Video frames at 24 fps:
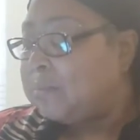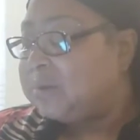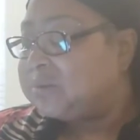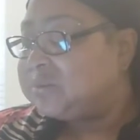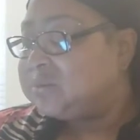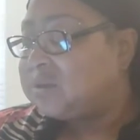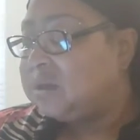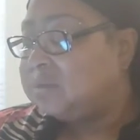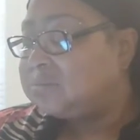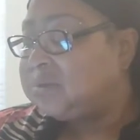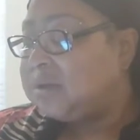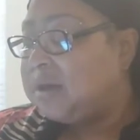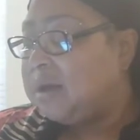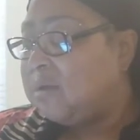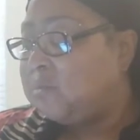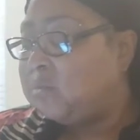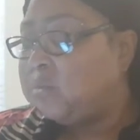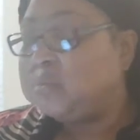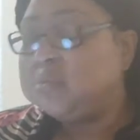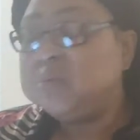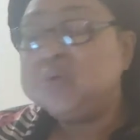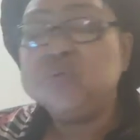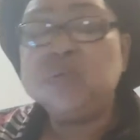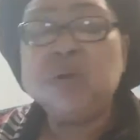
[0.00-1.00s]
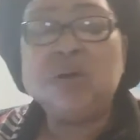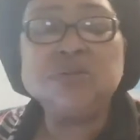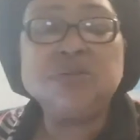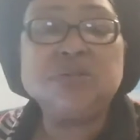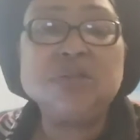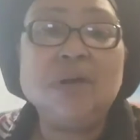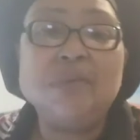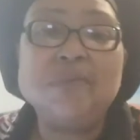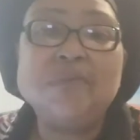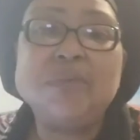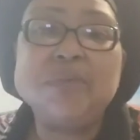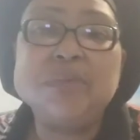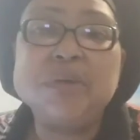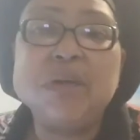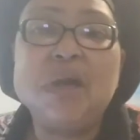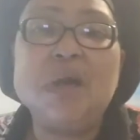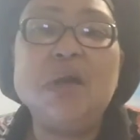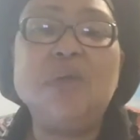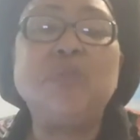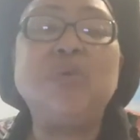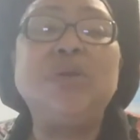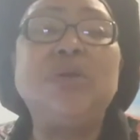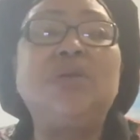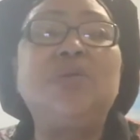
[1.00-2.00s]
But sometimes when we want something from
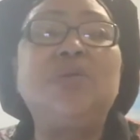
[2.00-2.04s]
God,